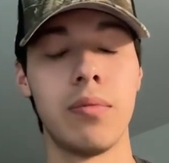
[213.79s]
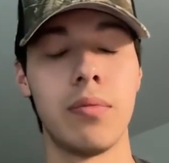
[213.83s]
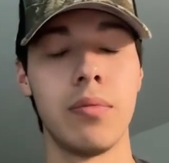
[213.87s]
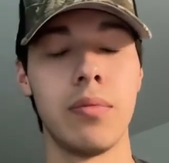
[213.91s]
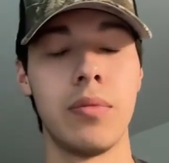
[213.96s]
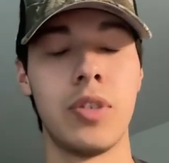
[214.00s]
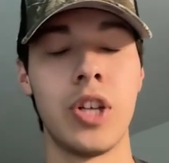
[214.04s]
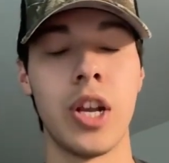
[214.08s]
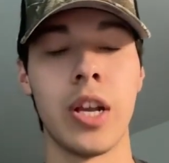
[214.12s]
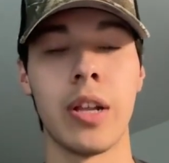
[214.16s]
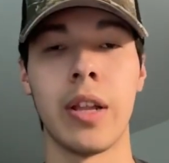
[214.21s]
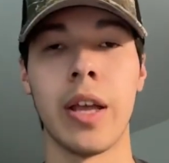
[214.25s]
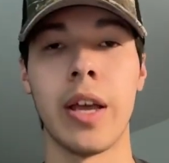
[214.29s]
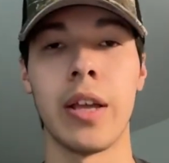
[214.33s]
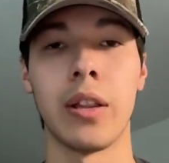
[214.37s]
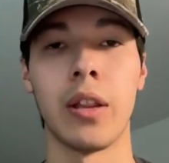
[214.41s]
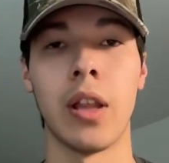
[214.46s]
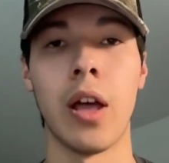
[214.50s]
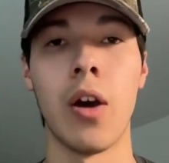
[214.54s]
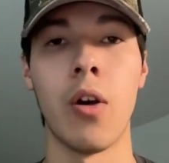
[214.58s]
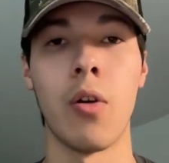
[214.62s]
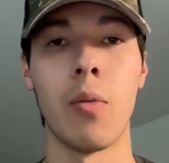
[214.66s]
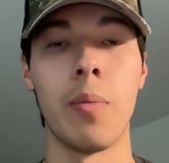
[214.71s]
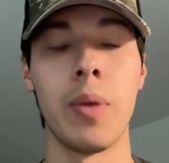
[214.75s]
Jalen
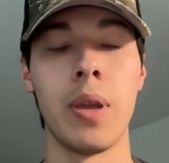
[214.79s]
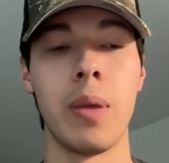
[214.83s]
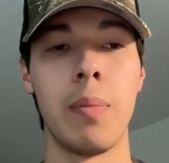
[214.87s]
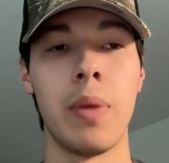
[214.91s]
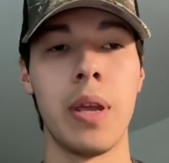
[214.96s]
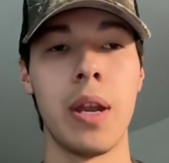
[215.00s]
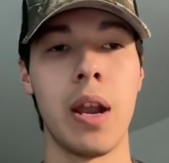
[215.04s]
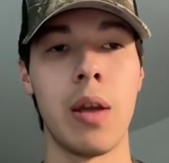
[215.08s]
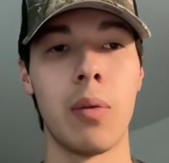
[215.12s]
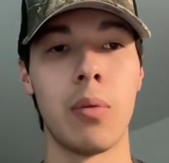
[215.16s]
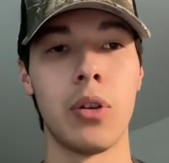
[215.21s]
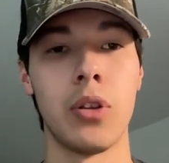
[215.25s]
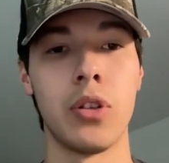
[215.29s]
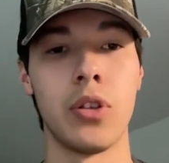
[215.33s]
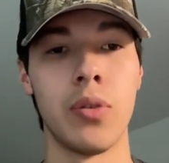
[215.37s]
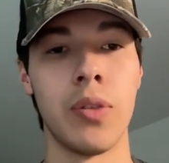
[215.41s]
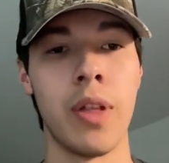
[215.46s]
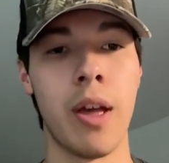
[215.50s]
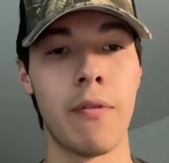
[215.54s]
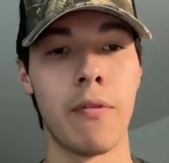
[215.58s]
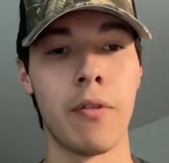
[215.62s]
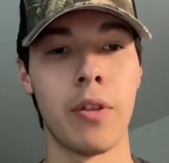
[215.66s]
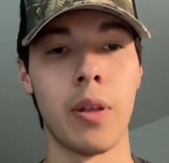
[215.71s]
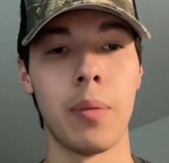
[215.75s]
Lowe being able to do
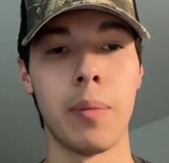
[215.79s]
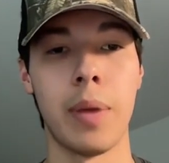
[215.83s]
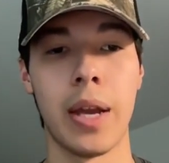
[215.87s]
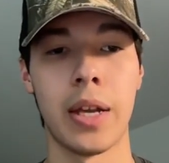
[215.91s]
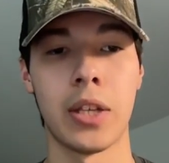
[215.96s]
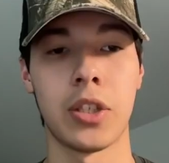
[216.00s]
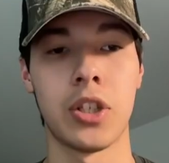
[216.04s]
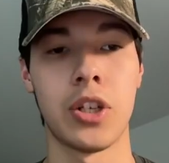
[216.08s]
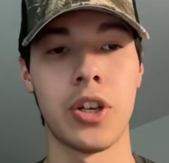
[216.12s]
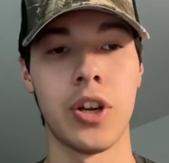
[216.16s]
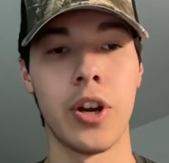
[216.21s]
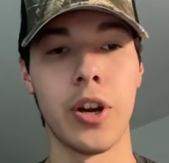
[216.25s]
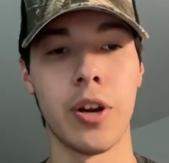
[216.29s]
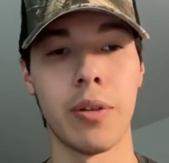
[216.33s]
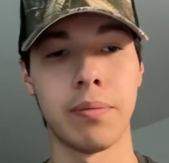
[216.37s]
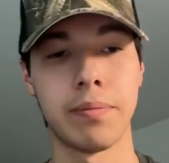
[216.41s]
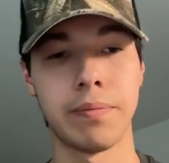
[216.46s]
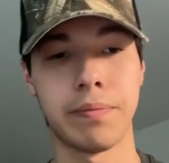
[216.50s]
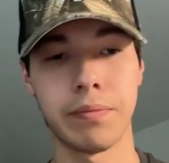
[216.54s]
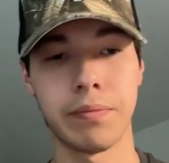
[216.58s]
that for them next year.